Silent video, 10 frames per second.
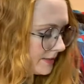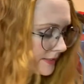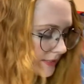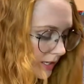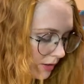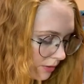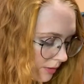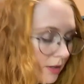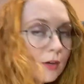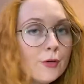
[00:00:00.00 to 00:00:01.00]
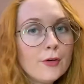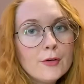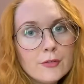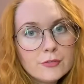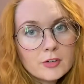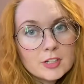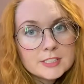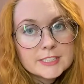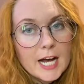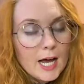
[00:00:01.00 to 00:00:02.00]
So
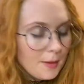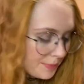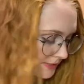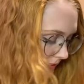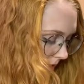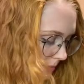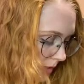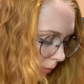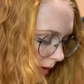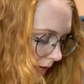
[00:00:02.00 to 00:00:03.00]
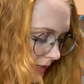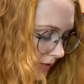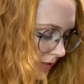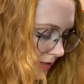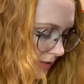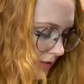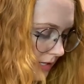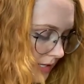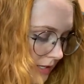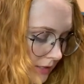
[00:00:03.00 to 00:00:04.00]
first up is going to be one
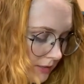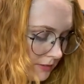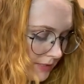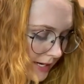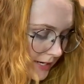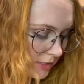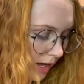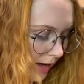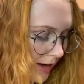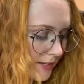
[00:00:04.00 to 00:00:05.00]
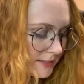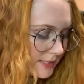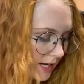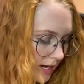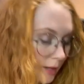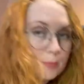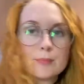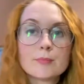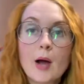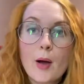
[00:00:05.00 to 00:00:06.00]
that I got.
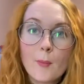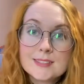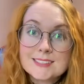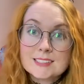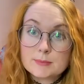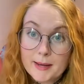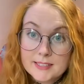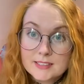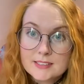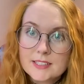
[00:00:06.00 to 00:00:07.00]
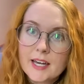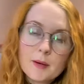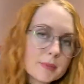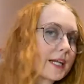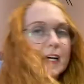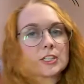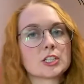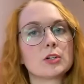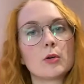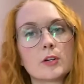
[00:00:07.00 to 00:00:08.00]
Um, I wasn't expecting to get, but I actually
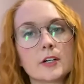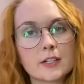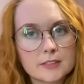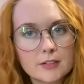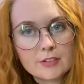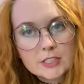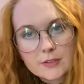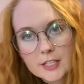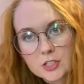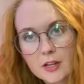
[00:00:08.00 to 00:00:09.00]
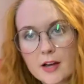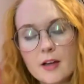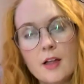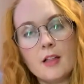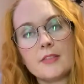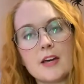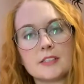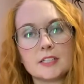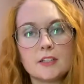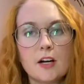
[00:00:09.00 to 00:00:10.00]
ordered a different tarantula that
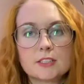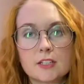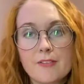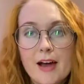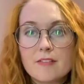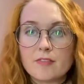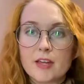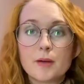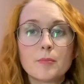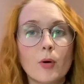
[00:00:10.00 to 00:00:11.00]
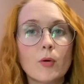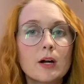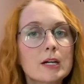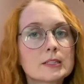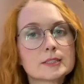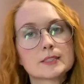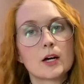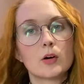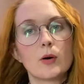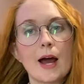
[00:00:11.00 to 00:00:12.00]
did not survive the import,
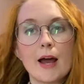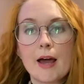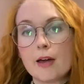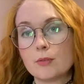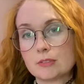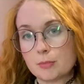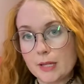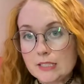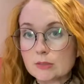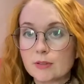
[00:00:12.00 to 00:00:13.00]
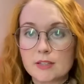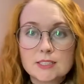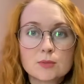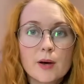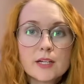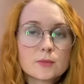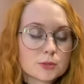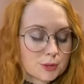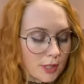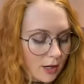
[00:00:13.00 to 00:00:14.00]
so it was replaced with this one, which
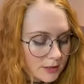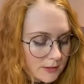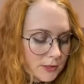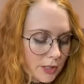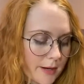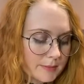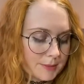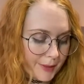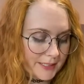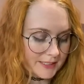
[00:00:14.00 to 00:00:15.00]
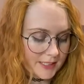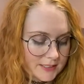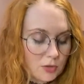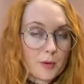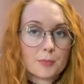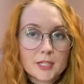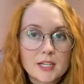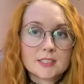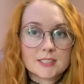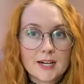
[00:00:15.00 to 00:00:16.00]
was also a dream species, so I'm really
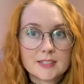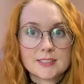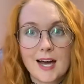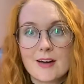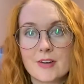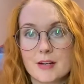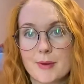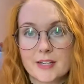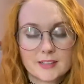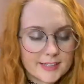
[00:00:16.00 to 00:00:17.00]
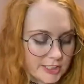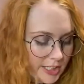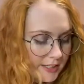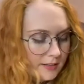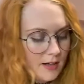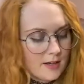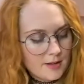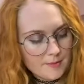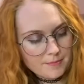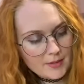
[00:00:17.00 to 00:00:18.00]
excited to have it in my collection.
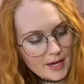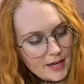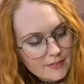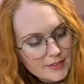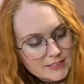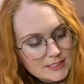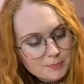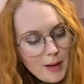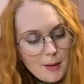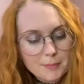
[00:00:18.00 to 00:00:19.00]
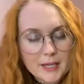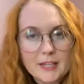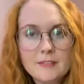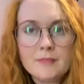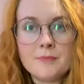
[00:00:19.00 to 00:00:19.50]
And this is Pumpkin.